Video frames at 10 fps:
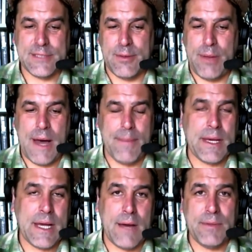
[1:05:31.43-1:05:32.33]
It's been
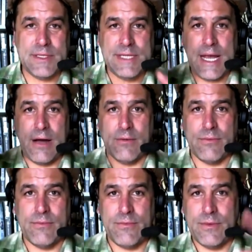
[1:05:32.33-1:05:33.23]
popping up and down,
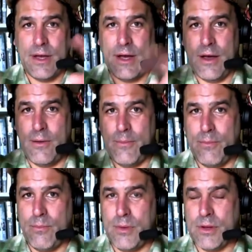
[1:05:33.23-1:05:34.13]

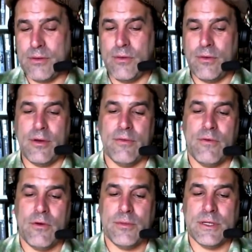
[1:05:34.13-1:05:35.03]
but Google
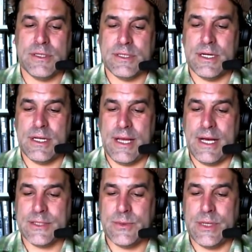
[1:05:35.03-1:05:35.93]
confirmed it
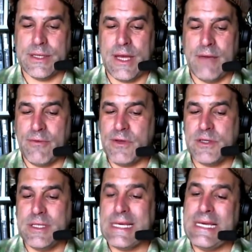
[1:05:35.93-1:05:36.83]
last week. They have
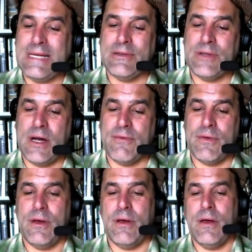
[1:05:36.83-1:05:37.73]
officially killed
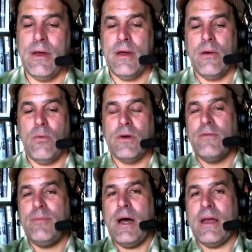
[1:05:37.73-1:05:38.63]
off one
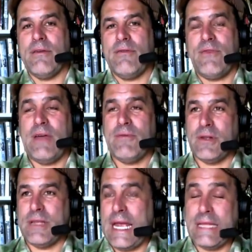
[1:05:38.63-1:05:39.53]
of my
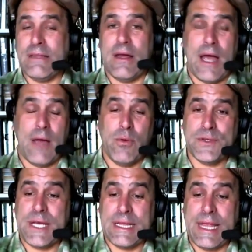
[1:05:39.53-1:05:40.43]
favorite, and I will
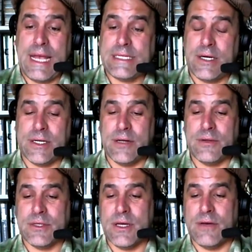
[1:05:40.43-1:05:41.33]
say late
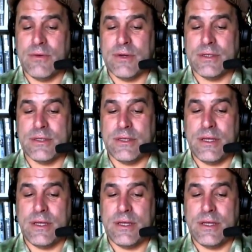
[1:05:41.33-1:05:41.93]
audio discoveries.